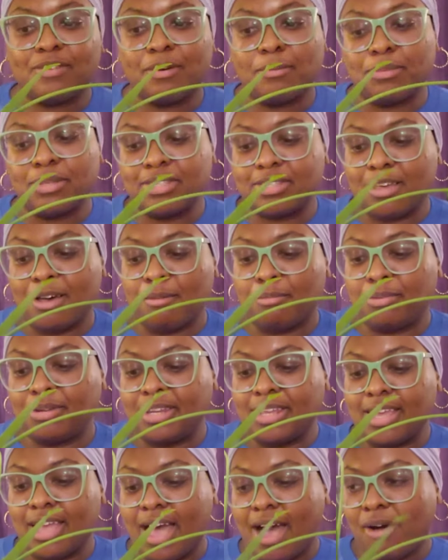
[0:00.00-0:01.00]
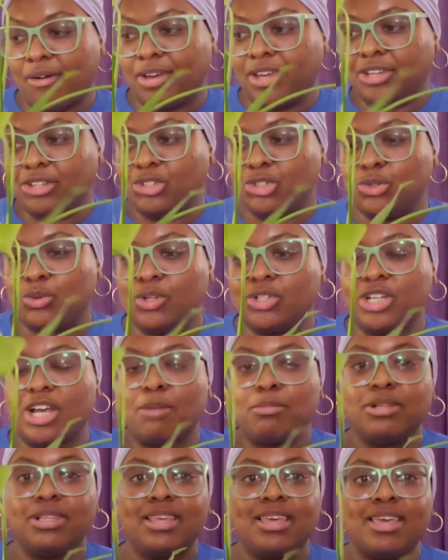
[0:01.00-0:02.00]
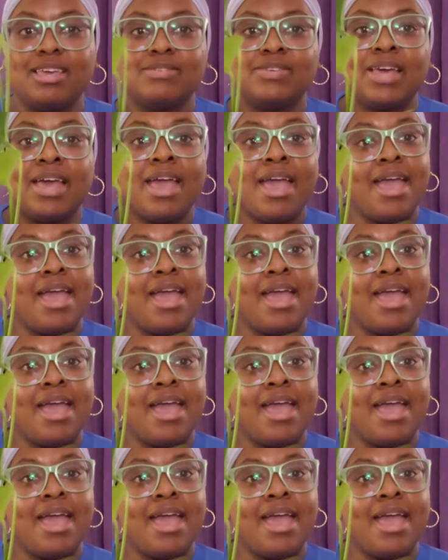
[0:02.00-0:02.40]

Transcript: this company out in Georgia, I believe,